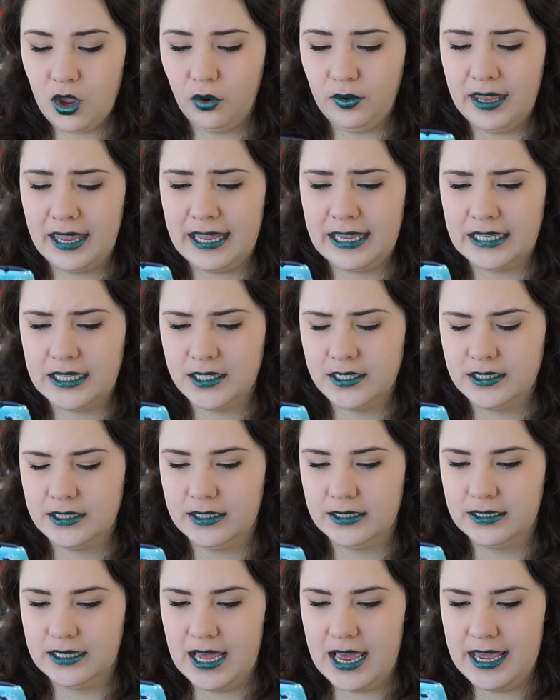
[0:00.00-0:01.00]
Okay,
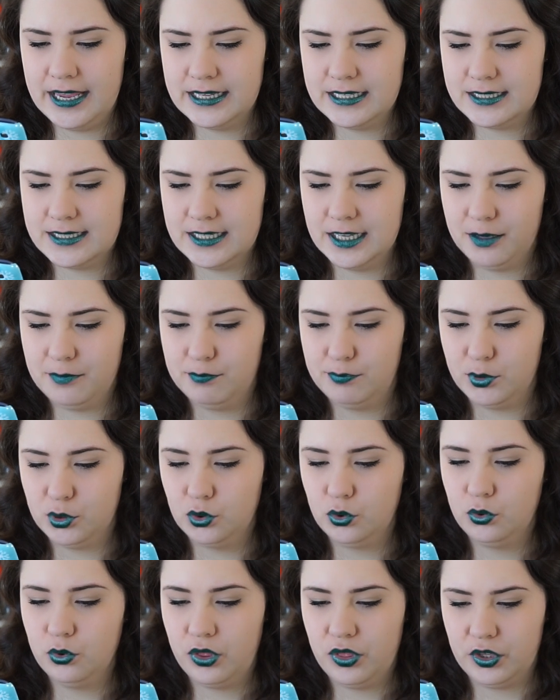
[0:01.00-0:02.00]
Liza
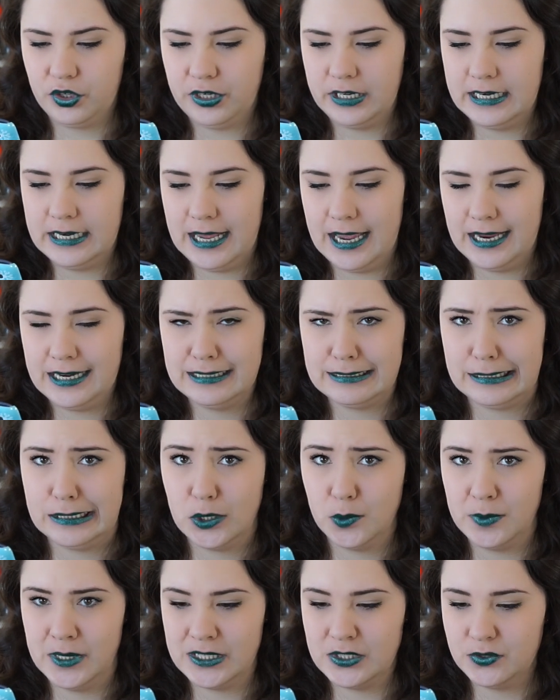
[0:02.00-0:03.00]
Boo39, I
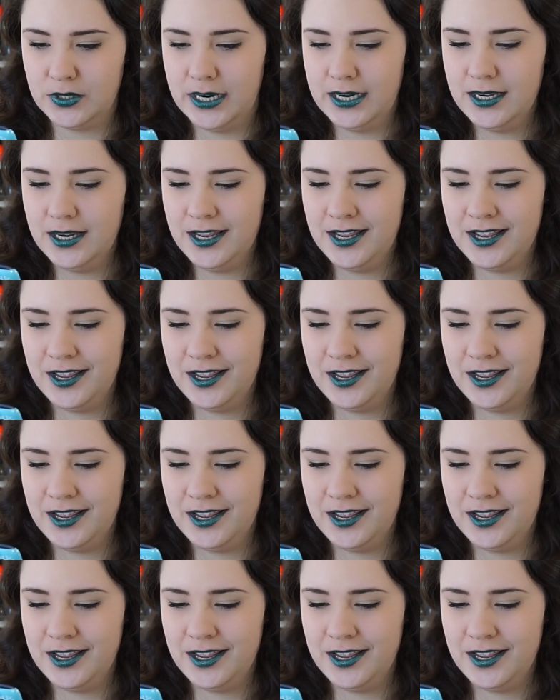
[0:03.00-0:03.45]
hope that's right,